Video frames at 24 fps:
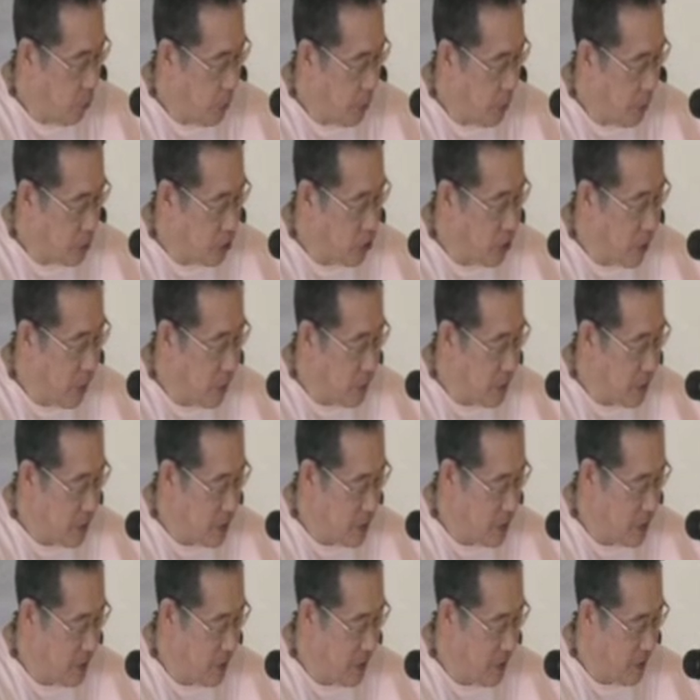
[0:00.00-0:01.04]

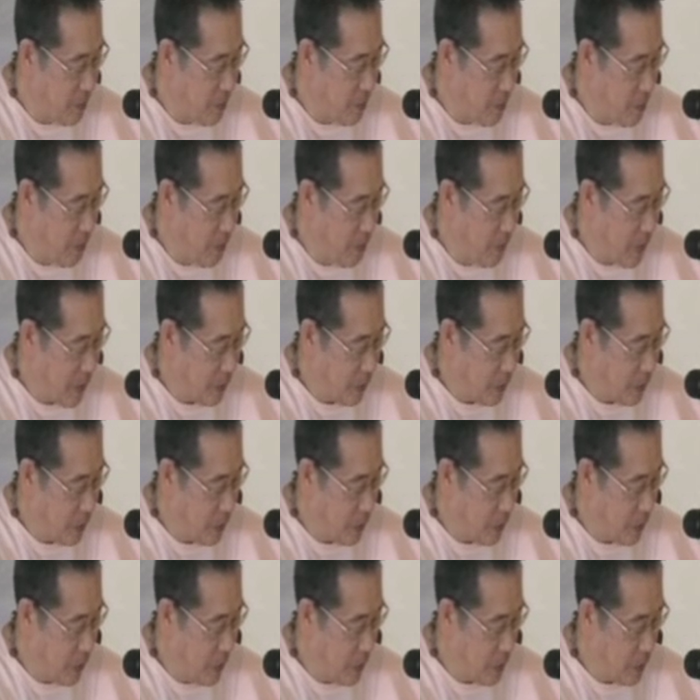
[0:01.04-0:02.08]
Goswami's Nectar
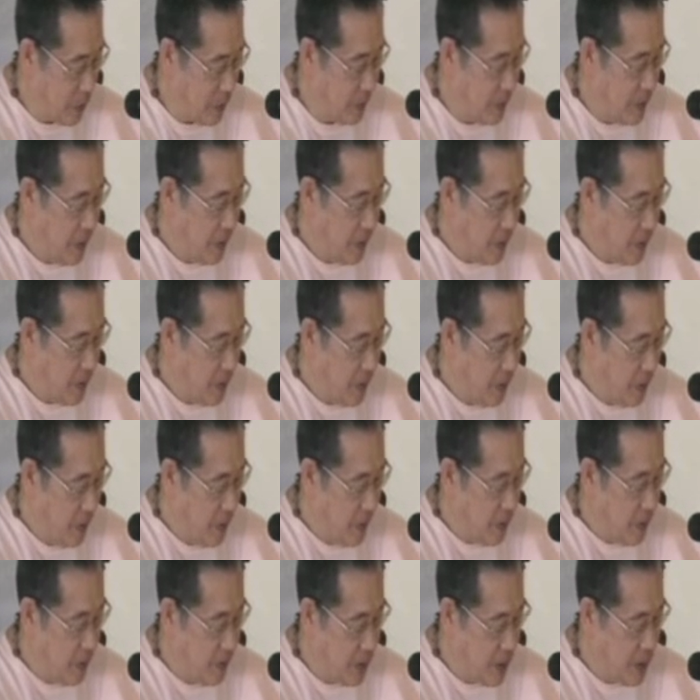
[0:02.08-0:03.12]
of Devotion, that
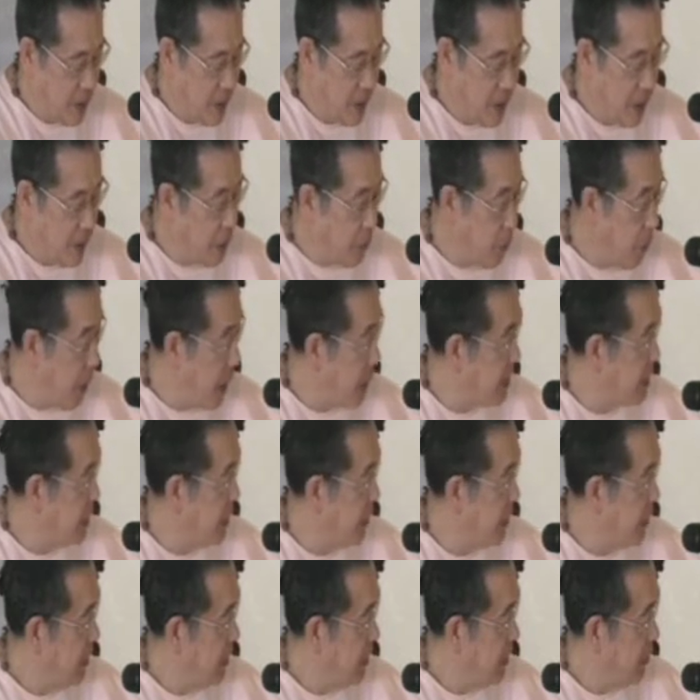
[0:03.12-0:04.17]
there's the other
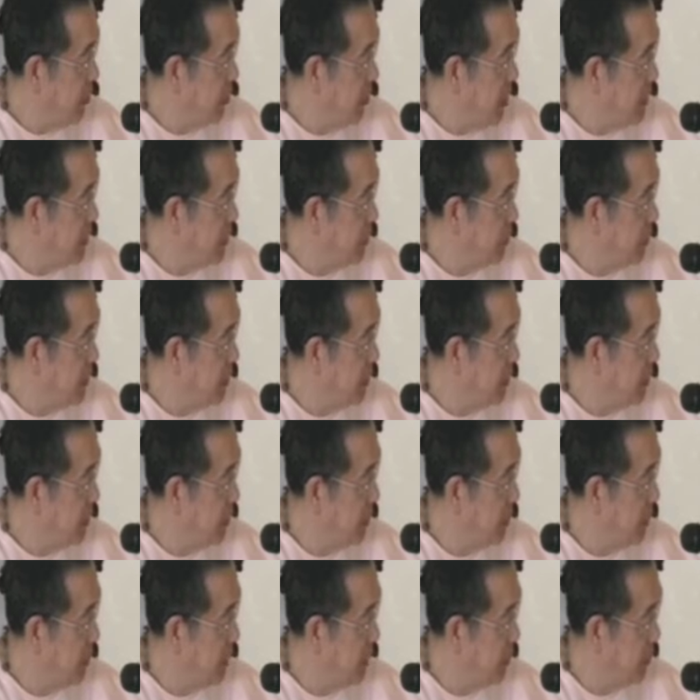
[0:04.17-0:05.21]
rasa with the
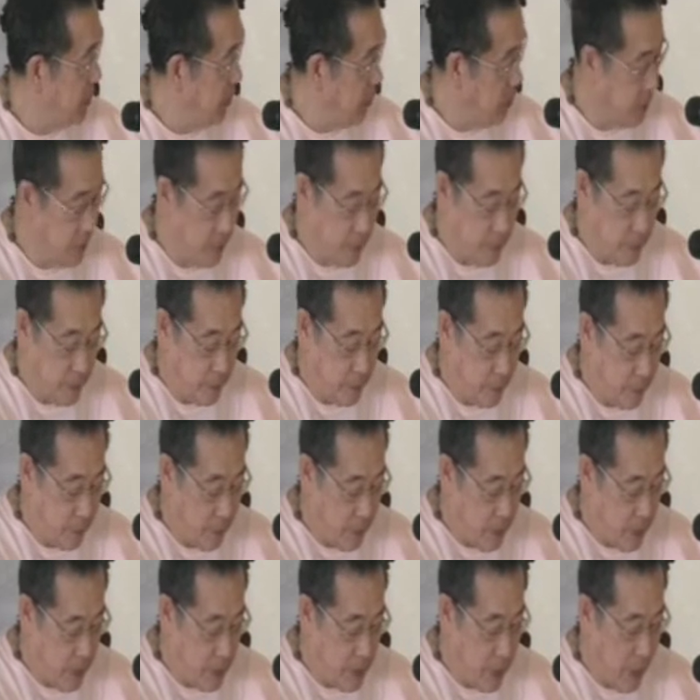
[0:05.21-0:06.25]
Supreme Lord,
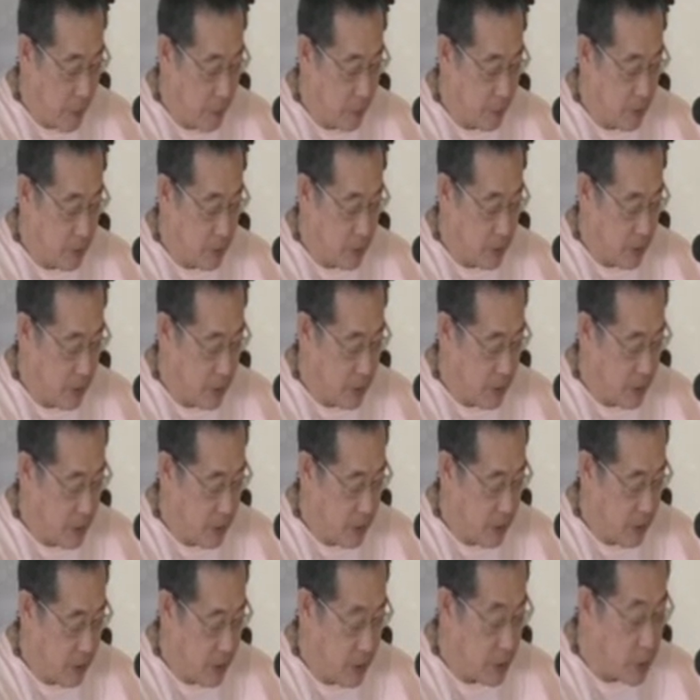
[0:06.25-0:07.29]
that
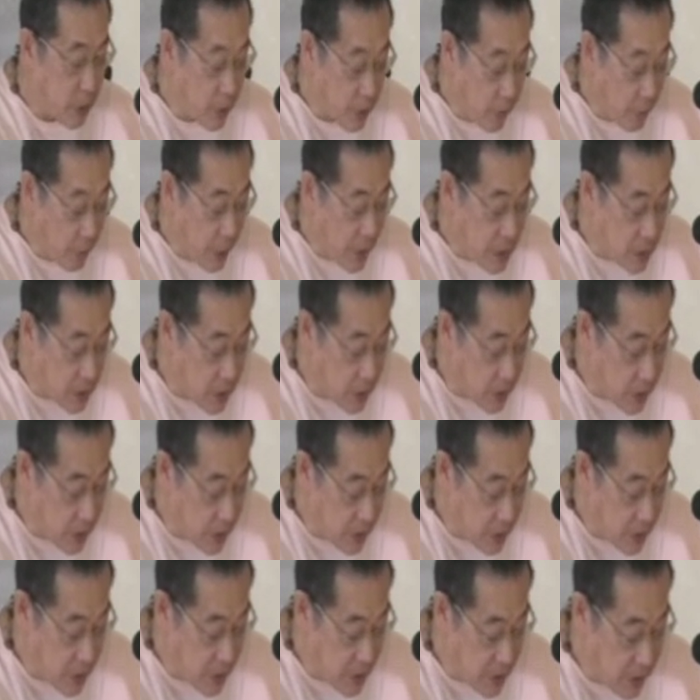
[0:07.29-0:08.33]
produces eternal pleasure,
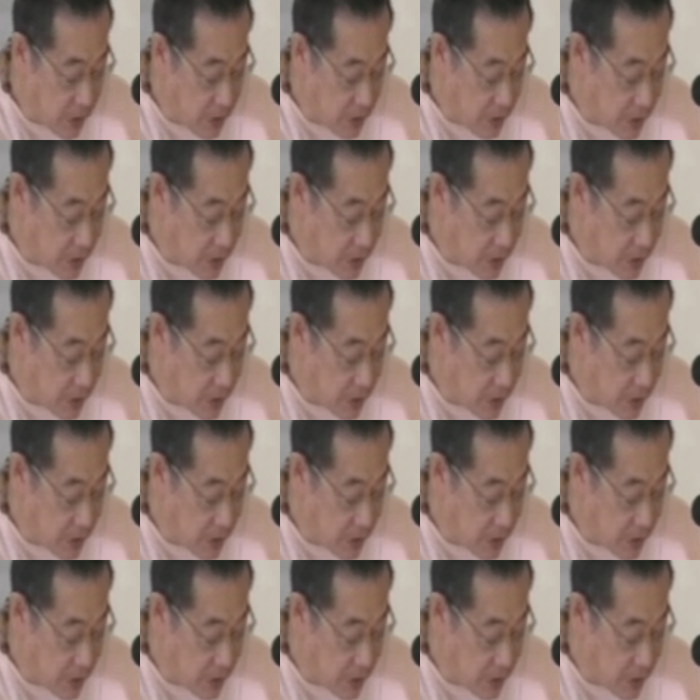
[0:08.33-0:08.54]
eternal